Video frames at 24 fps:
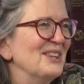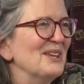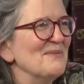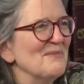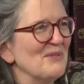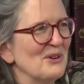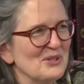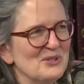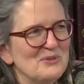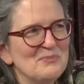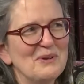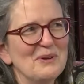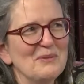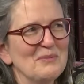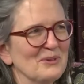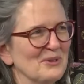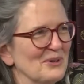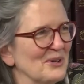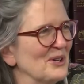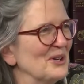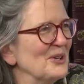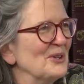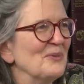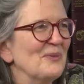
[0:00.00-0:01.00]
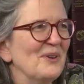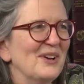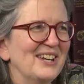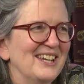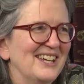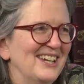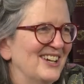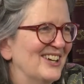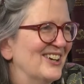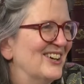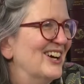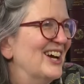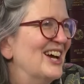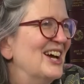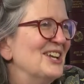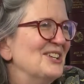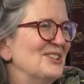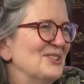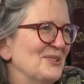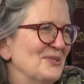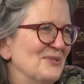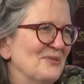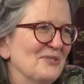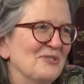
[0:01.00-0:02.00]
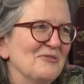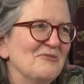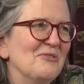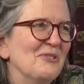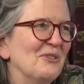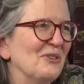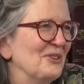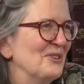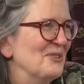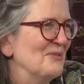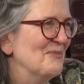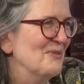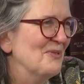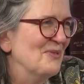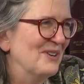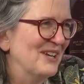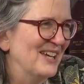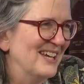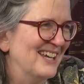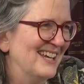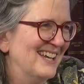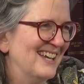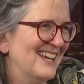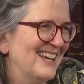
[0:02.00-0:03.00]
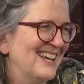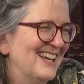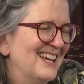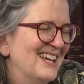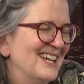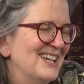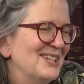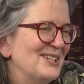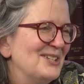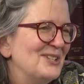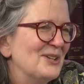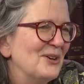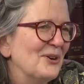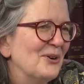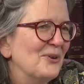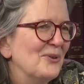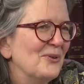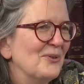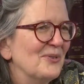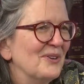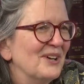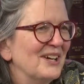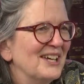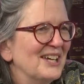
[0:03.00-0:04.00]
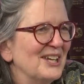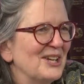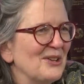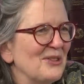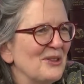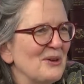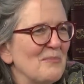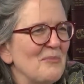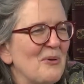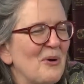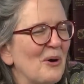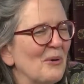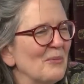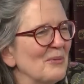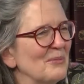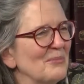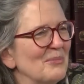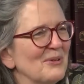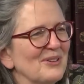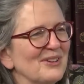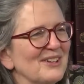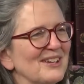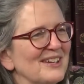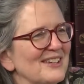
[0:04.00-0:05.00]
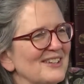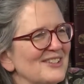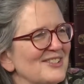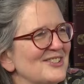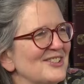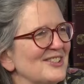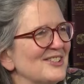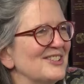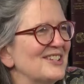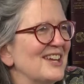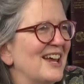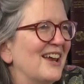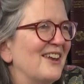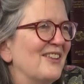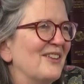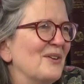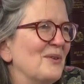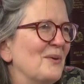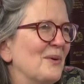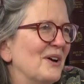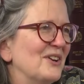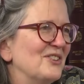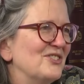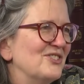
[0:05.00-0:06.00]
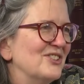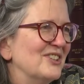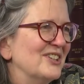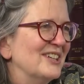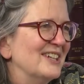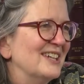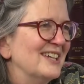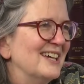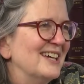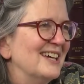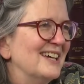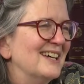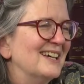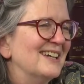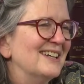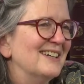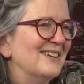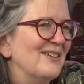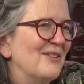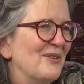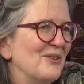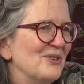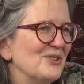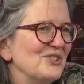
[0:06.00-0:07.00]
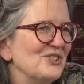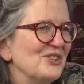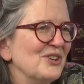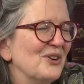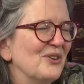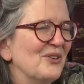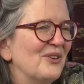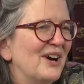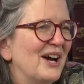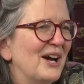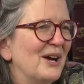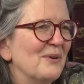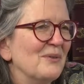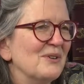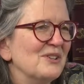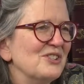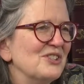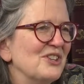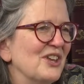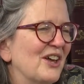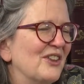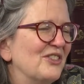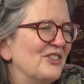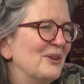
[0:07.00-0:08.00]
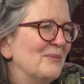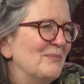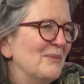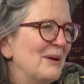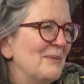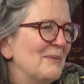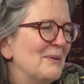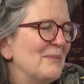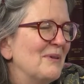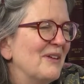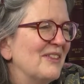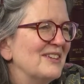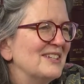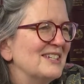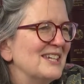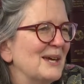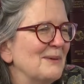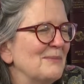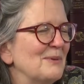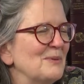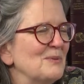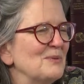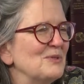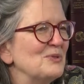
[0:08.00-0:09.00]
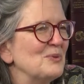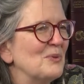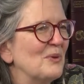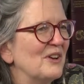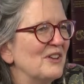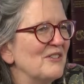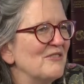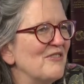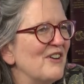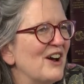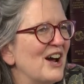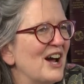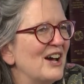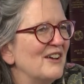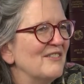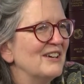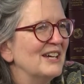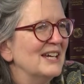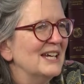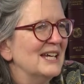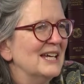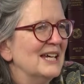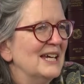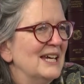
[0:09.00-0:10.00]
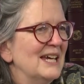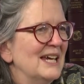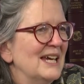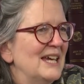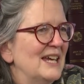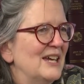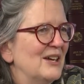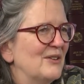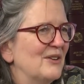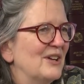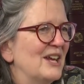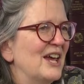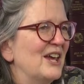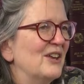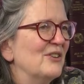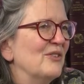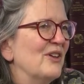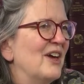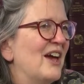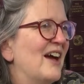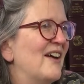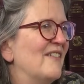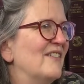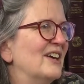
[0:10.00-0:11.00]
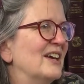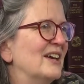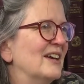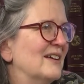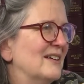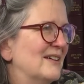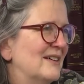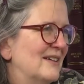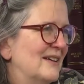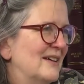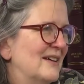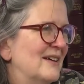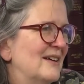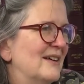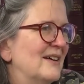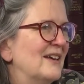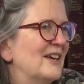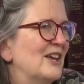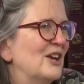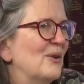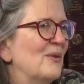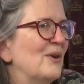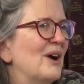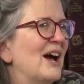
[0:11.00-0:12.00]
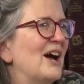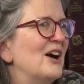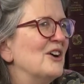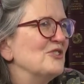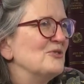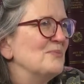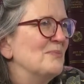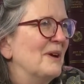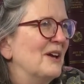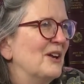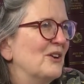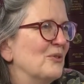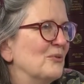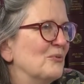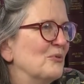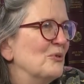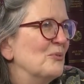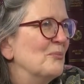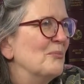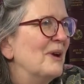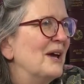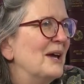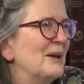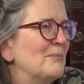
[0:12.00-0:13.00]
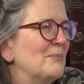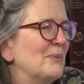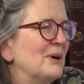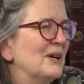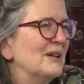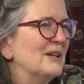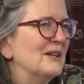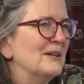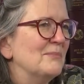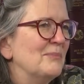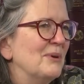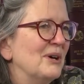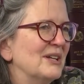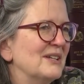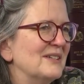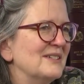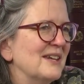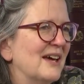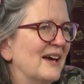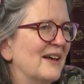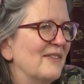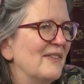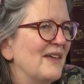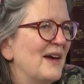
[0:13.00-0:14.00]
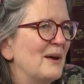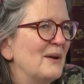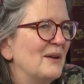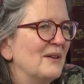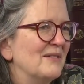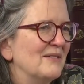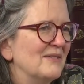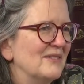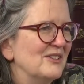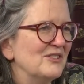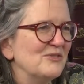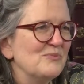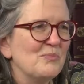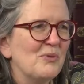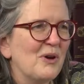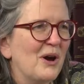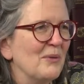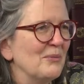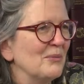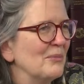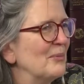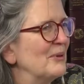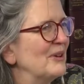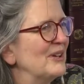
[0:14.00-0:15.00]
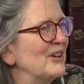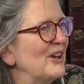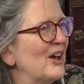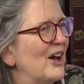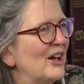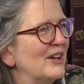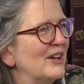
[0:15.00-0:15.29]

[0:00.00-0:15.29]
that most people are going to want to hear at 2 or 4 in the morning. So, the apartment building is just out of the question. And also, I always thought that maybe by the time he was 25, he could handle having a housemate or roommate, but that is probably